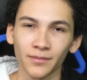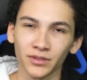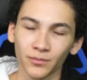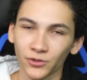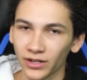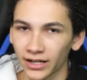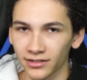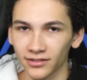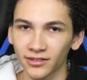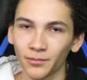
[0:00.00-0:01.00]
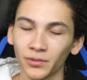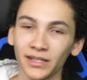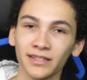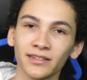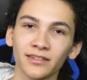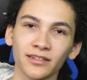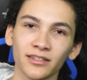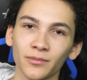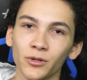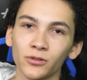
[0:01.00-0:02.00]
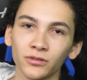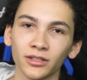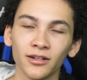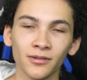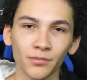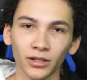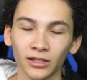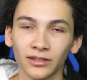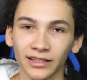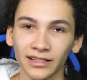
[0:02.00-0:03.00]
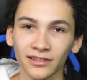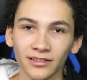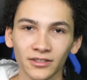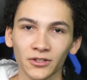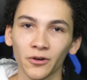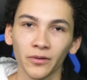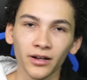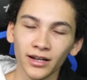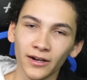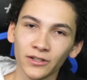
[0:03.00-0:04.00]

had kept some trash in some places and some old belongings, so